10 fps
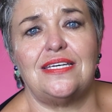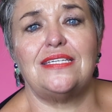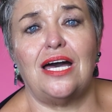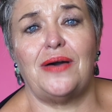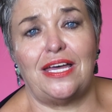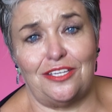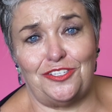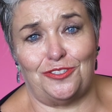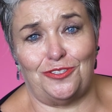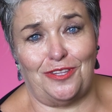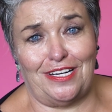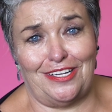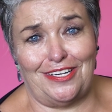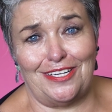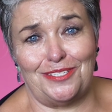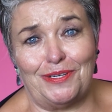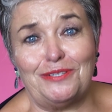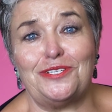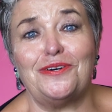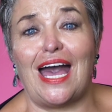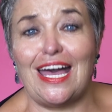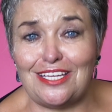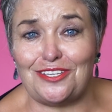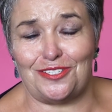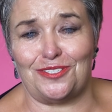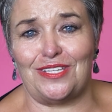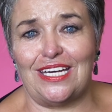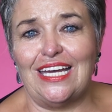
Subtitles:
is our attitude to the learners, because your attitude,